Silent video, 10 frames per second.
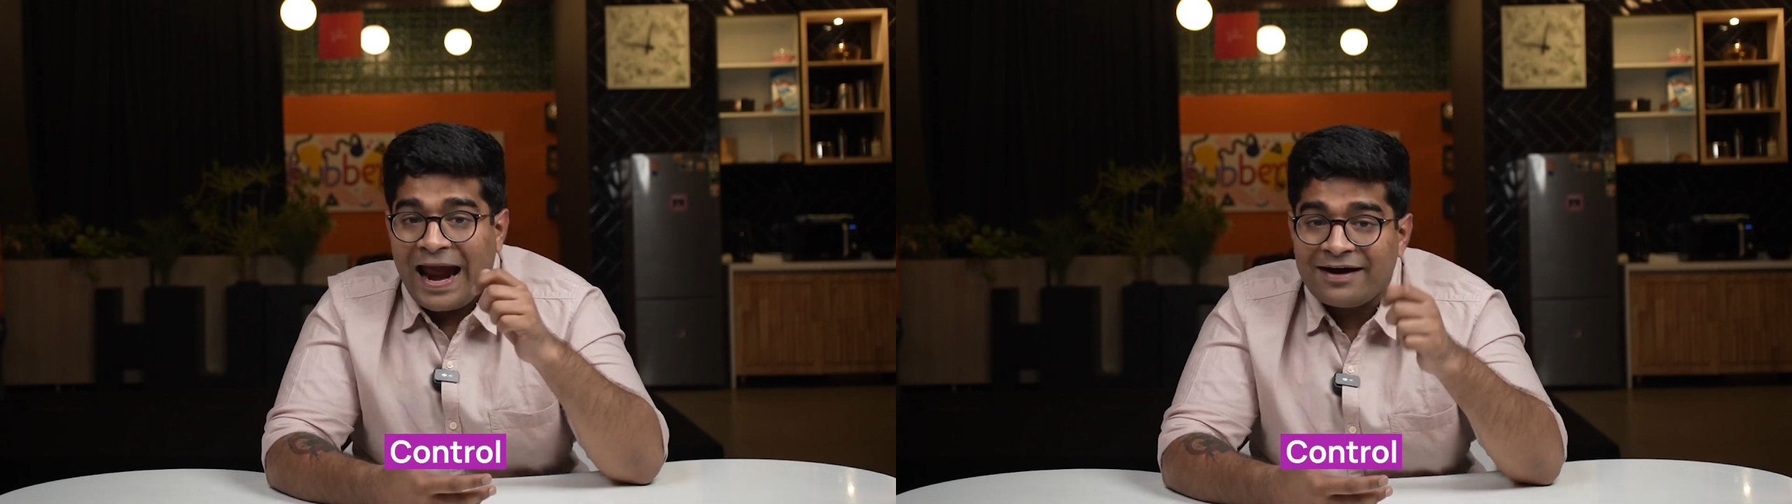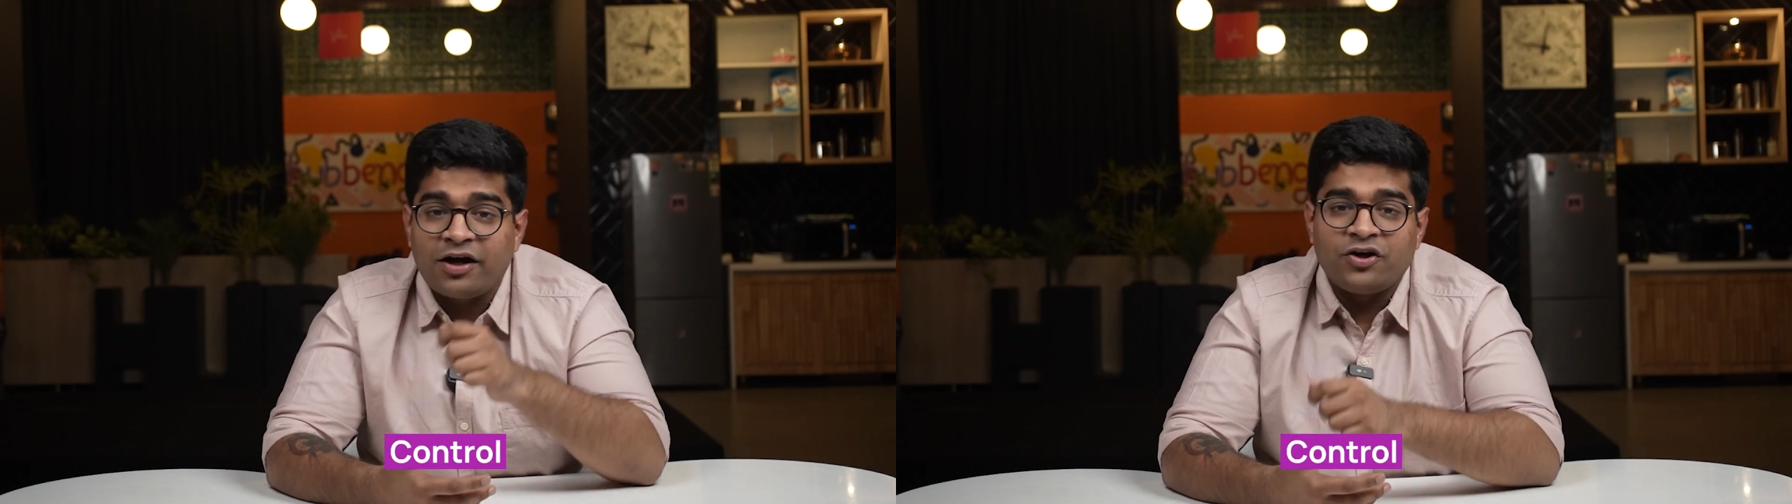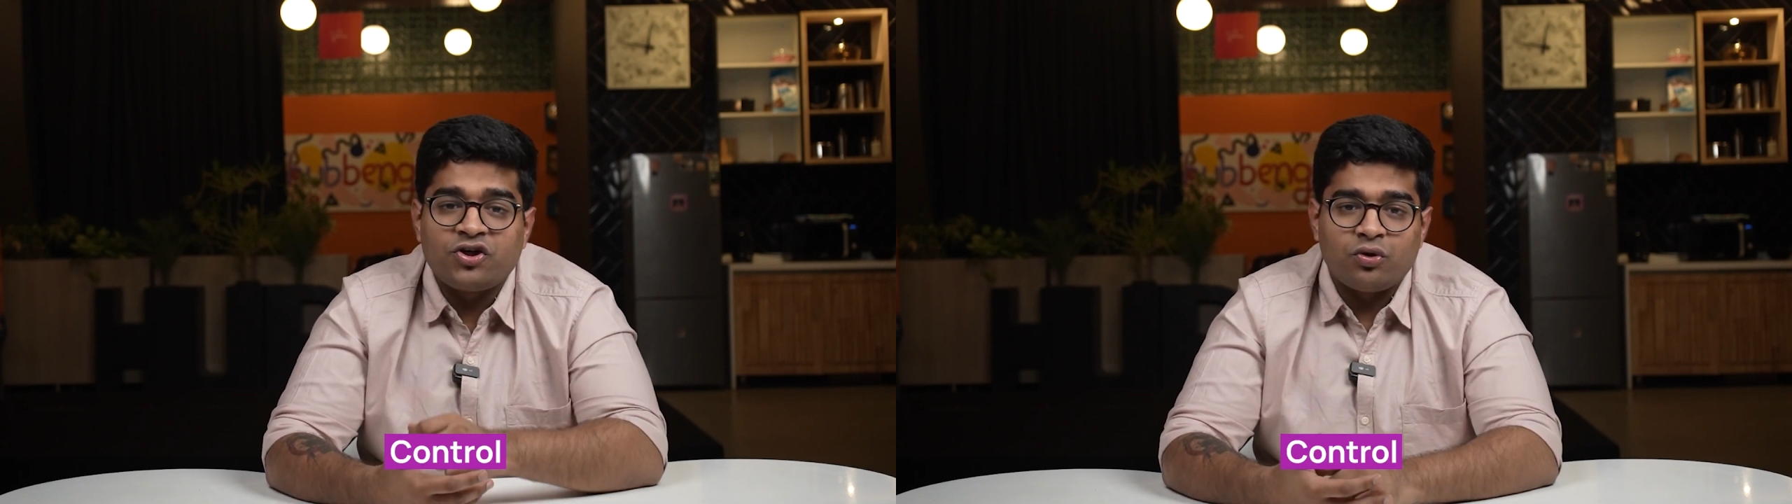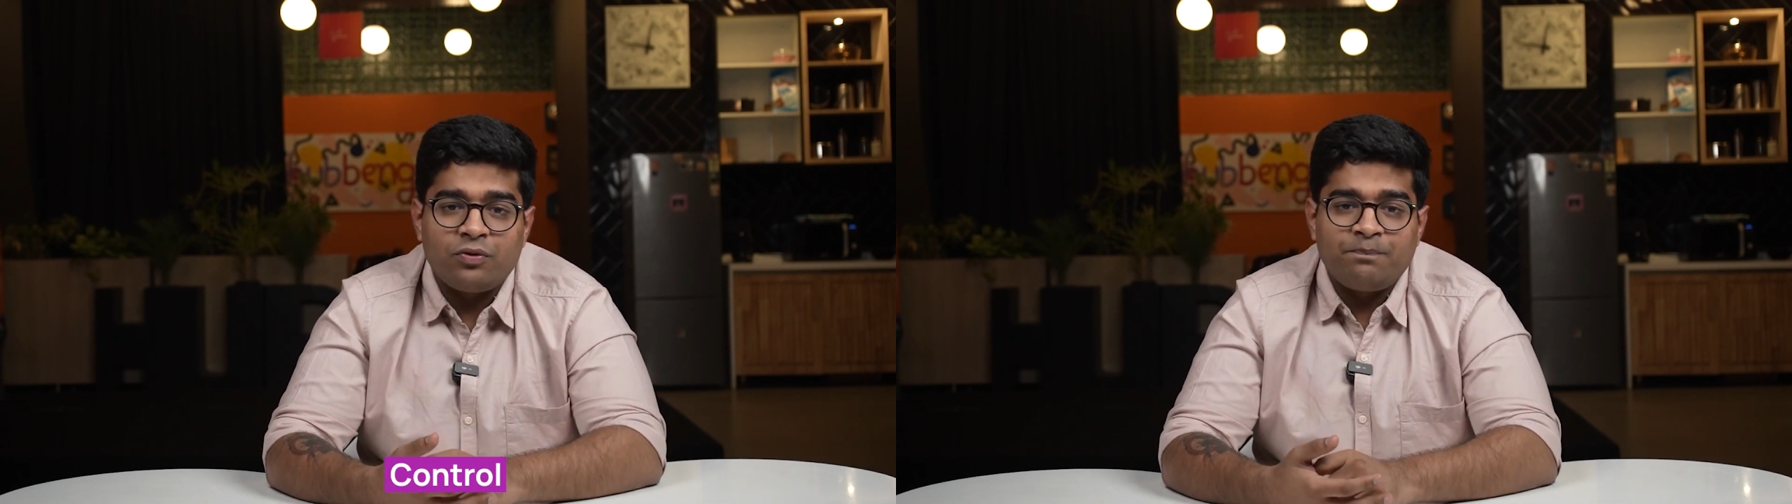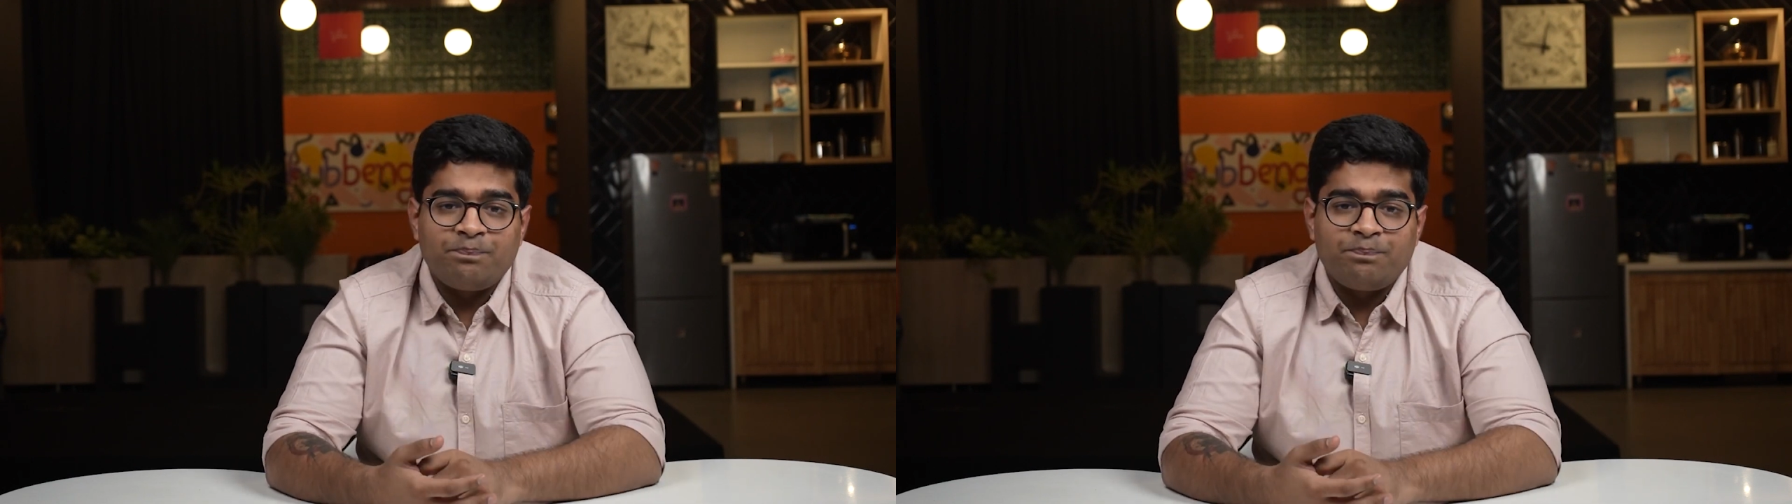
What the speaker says: and control.